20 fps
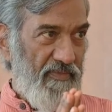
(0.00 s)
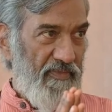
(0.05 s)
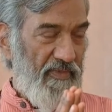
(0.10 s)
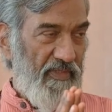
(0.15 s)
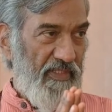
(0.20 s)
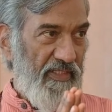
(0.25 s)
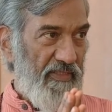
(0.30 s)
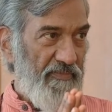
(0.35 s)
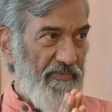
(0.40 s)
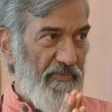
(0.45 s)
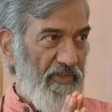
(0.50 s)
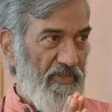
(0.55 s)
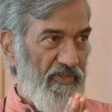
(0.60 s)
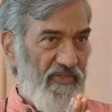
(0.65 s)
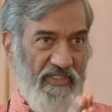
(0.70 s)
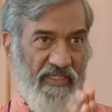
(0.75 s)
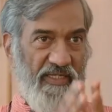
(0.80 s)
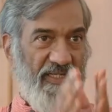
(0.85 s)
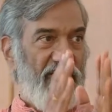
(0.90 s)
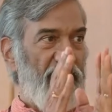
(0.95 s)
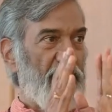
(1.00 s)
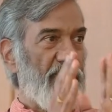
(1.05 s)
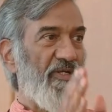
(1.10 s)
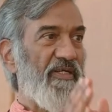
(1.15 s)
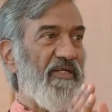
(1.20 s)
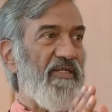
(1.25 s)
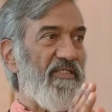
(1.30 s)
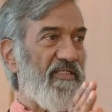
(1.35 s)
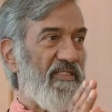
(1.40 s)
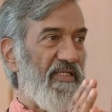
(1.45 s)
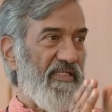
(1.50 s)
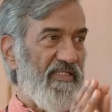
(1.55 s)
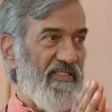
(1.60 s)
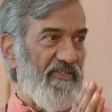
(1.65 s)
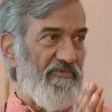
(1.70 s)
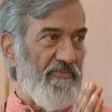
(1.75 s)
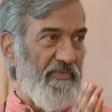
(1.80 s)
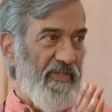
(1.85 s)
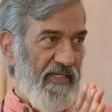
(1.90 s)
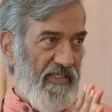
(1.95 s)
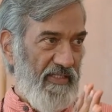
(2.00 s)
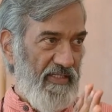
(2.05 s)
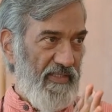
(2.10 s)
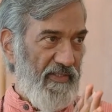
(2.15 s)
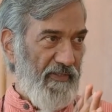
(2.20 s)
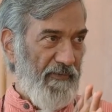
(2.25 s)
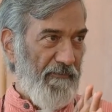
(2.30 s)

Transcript: Right? Because it has to be a decisive battle.